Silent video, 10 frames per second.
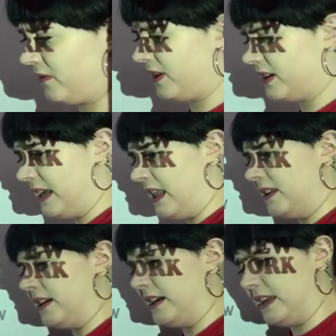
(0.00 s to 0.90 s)
favorite
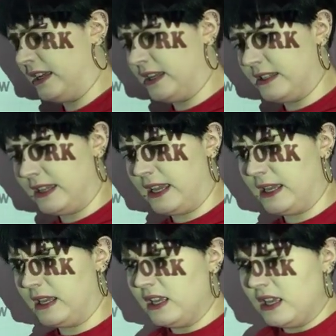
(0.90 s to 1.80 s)
color is
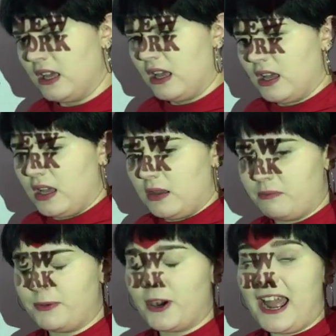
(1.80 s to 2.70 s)
a
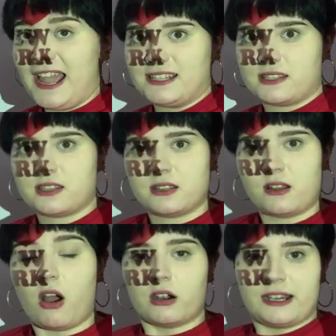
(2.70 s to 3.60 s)
bright
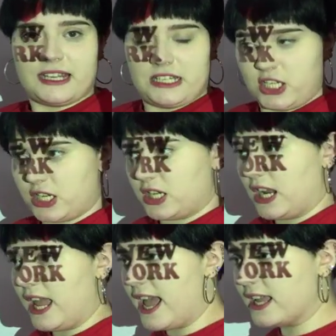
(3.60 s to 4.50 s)

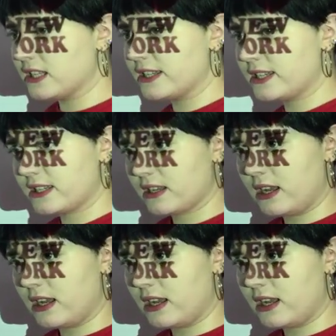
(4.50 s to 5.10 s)
orange and